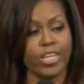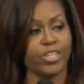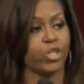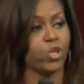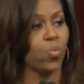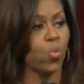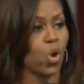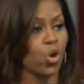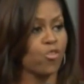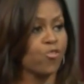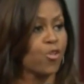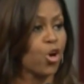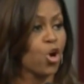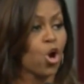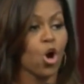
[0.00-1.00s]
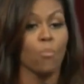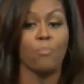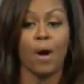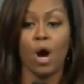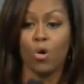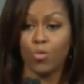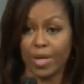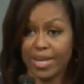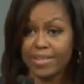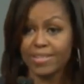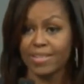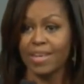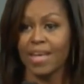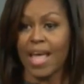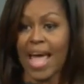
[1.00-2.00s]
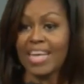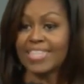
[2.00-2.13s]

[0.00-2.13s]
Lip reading: to work for her opponent as